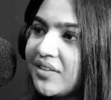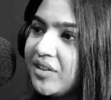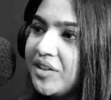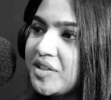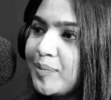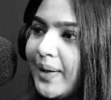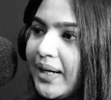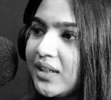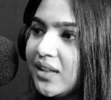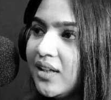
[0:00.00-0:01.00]
7 years
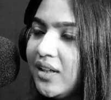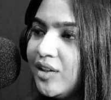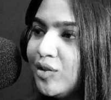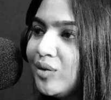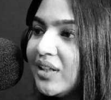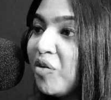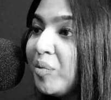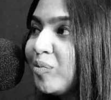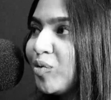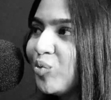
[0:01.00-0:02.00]
back. You know, now
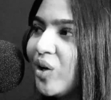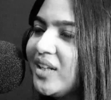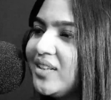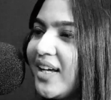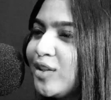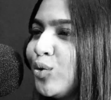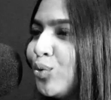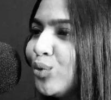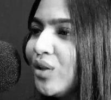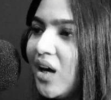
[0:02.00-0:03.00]
people want that
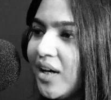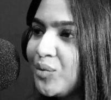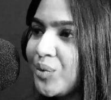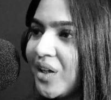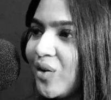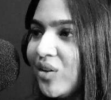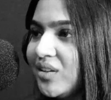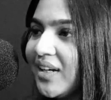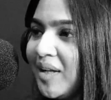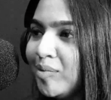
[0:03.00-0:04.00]
cool artwork
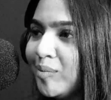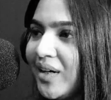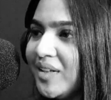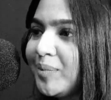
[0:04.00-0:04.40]
on their album art.